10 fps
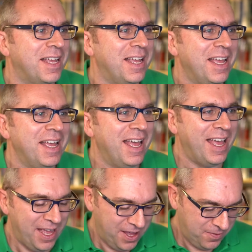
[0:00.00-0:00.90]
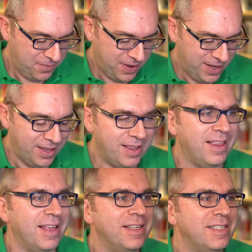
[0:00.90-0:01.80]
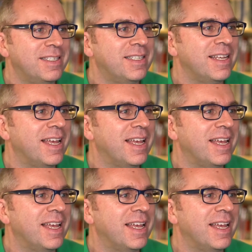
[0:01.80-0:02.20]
I find this.